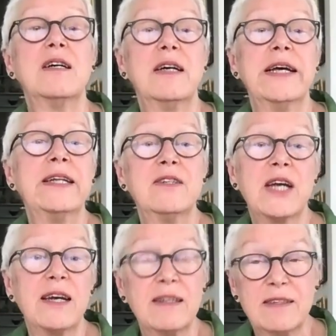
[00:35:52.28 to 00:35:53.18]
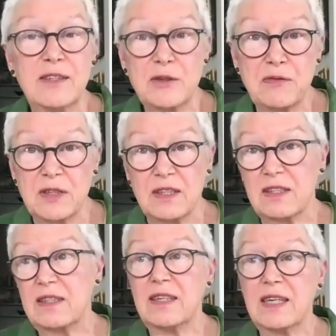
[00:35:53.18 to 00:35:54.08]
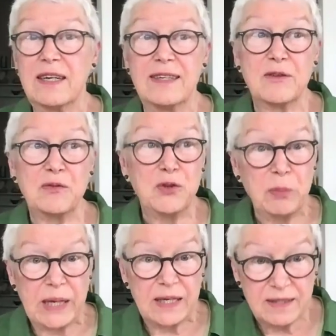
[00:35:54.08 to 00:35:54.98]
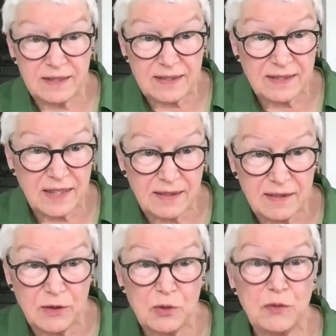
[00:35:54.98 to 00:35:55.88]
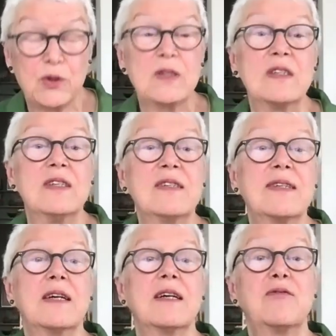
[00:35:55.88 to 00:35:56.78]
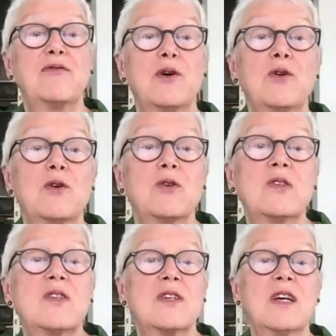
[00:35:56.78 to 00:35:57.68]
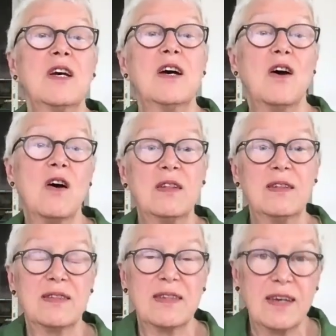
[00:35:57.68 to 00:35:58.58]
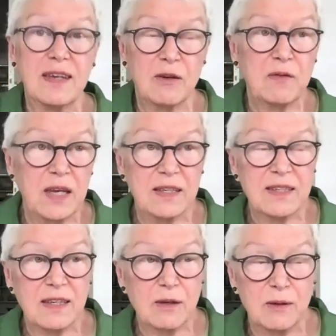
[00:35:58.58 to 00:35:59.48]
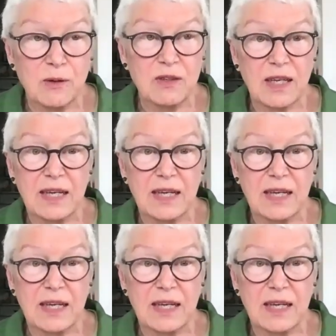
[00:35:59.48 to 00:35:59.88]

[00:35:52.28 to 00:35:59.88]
an entirely different kinds of humanities at the universities that are focused on this kind of anti-colonial,